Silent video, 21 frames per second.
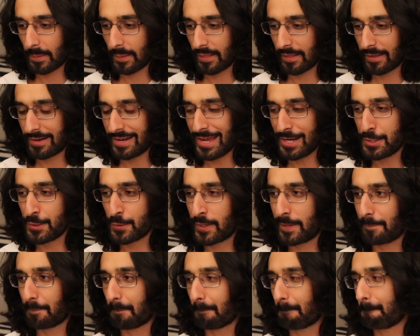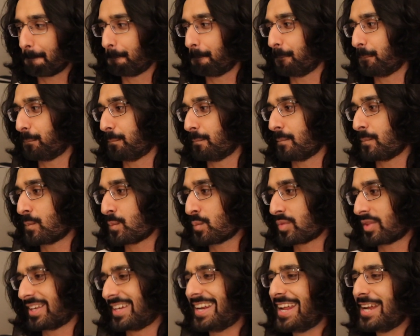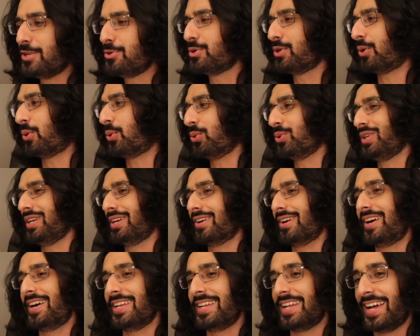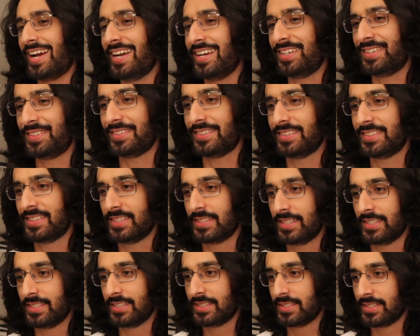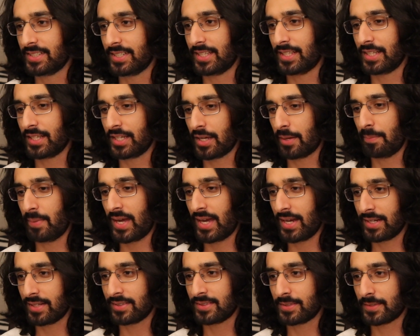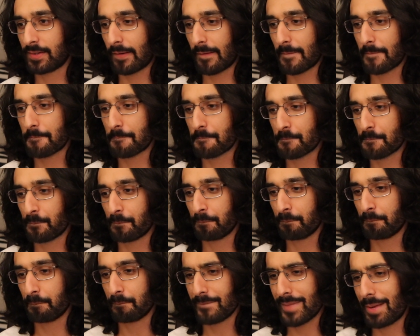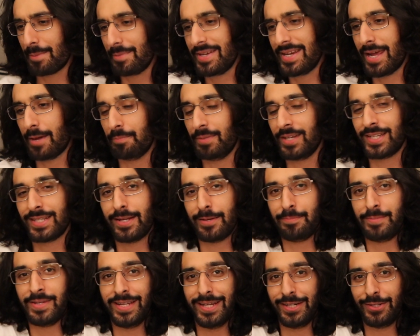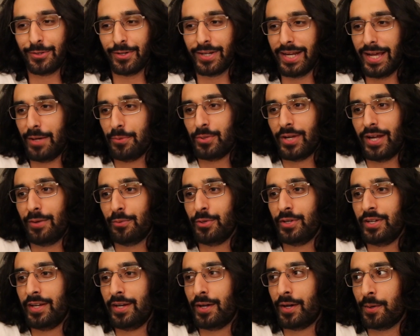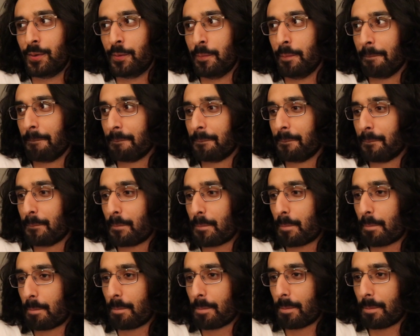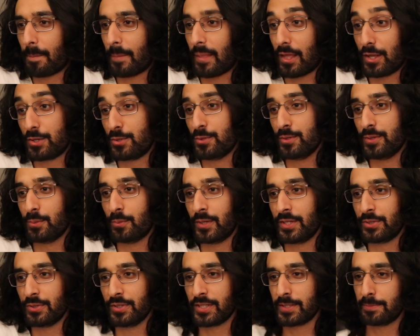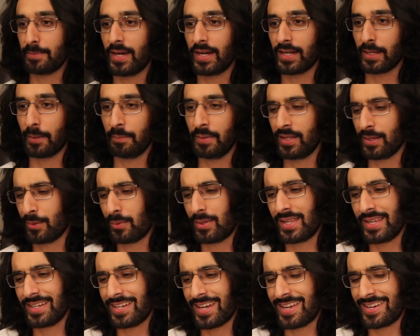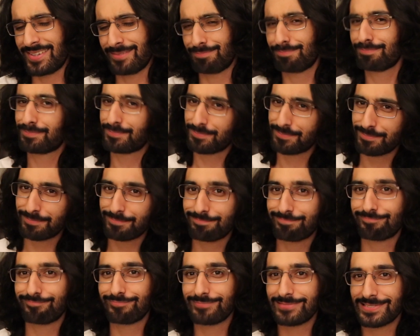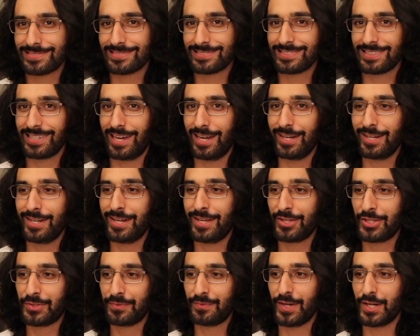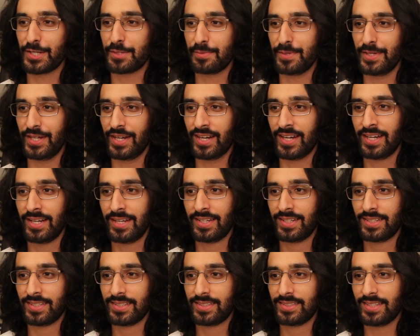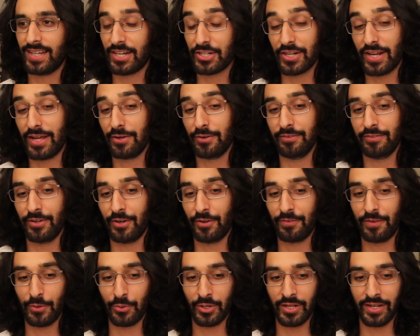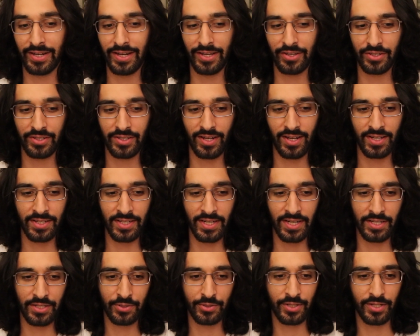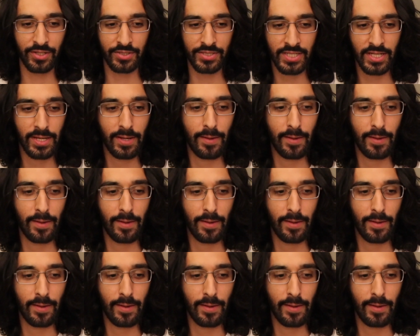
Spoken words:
Could I do it? Can I do a whole year online and then come back? I mean, yeah, because I'd be ignorant. I wouldn't know what to expect. I'd be like, well, I kind of nailed the freshman year. Actually, I don't even know if I would have nailed online. Who knows?